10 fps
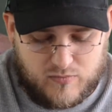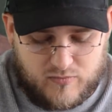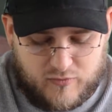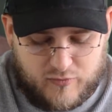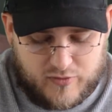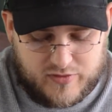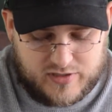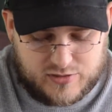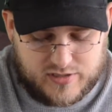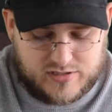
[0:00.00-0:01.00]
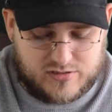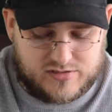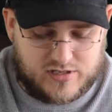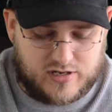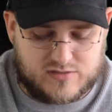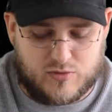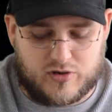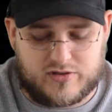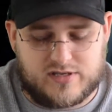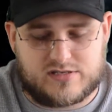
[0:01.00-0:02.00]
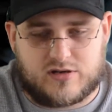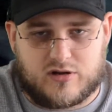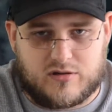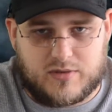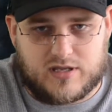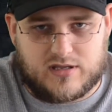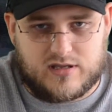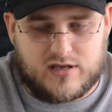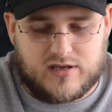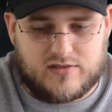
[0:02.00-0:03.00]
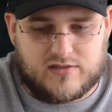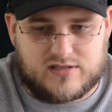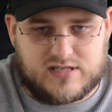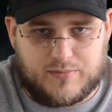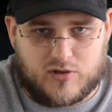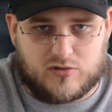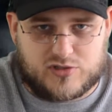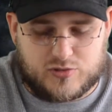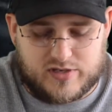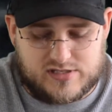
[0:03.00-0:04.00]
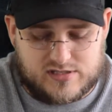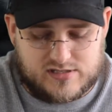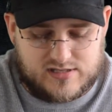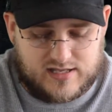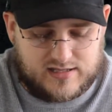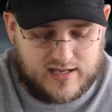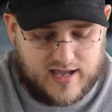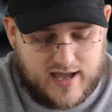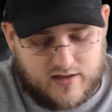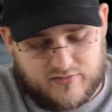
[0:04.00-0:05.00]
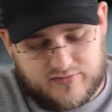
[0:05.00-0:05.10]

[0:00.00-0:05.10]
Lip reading: for the traditional cigar smoker, these are going to be the typical choices that they have.